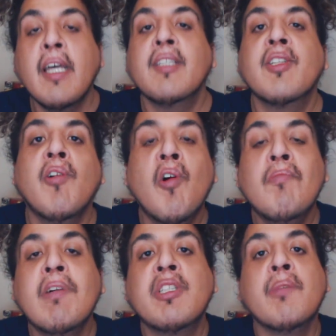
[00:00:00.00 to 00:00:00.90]
Okay, so a
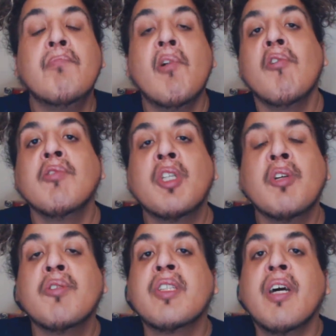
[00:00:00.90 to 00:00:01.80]
whole bunch of
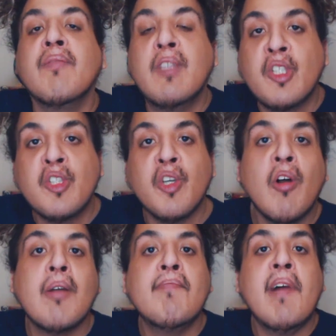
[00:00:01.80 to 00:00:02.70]
Boruto stuff to
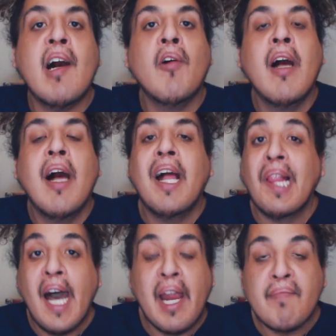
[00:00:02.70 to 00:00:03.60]
talk about. A
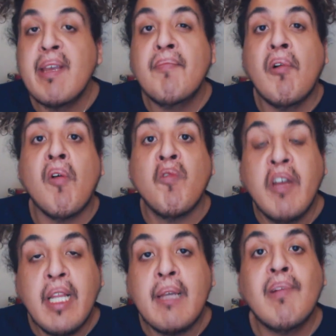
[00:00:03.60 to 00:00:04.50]
lot of people are
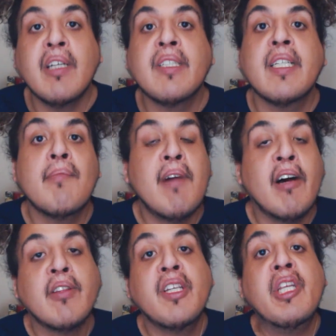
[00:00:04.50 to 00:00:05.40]
really buzzing
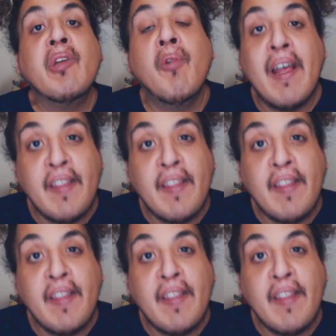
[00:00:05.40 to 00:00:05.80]
about the new